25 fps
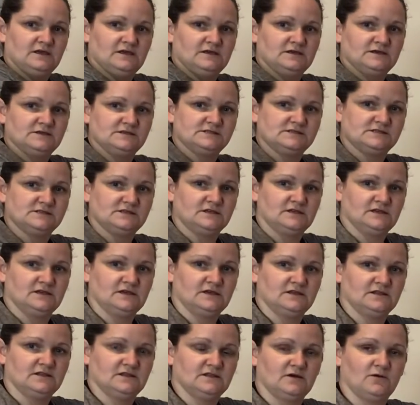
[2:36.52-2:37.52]

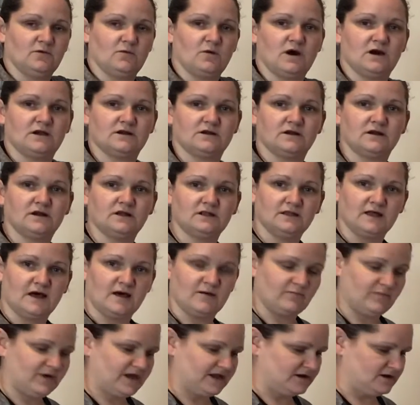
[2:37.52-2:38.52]
see the water a
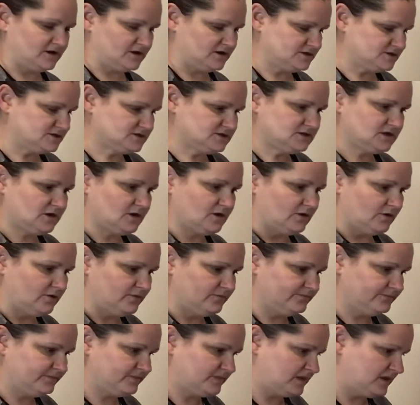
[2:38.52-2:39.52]
lot better. So
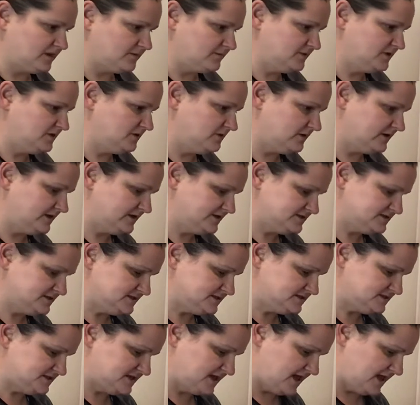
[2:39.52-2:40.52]
I'm going to
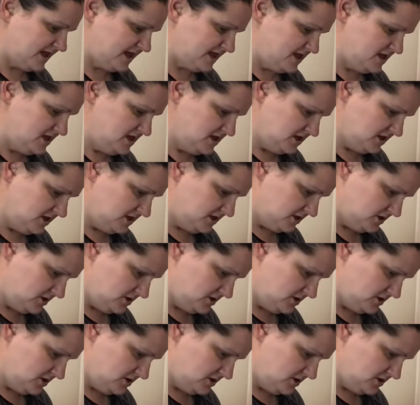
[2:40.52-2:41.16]
take,